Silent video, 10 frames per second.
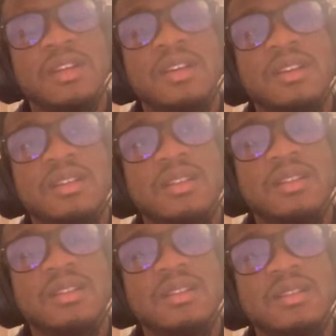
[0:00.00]

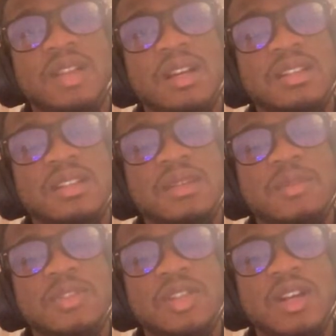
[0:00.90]
No, this team
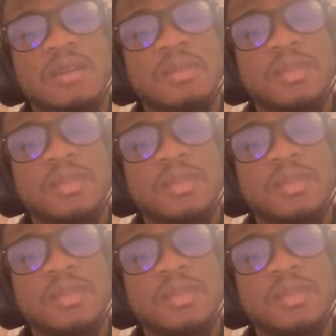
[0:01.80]
is chopped,